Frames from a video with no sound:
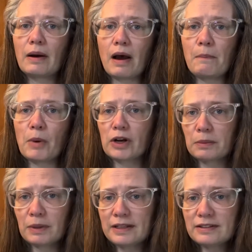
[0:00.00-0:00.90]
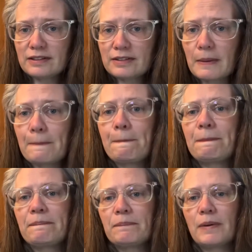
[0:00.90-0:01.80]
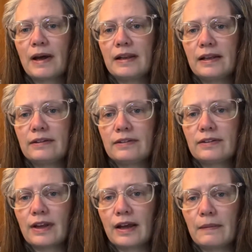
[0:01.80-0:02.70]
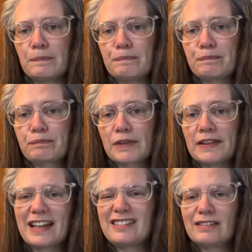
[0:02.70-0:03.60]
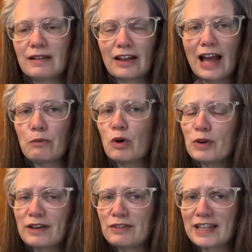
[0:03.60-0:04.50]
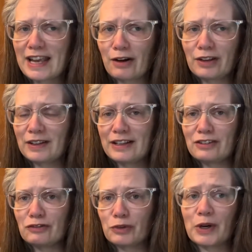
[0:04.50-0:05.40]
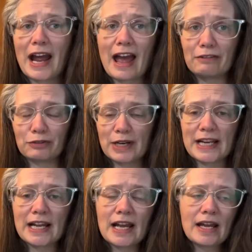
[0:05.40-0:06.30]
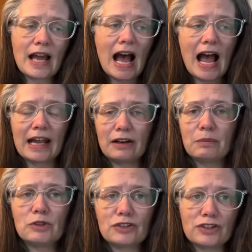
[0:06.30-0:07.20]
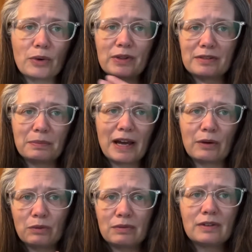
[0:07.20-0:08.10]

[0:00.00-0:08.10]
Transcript: marketplaces, but it's I won't give you the calculation for every item. Just know it's about, I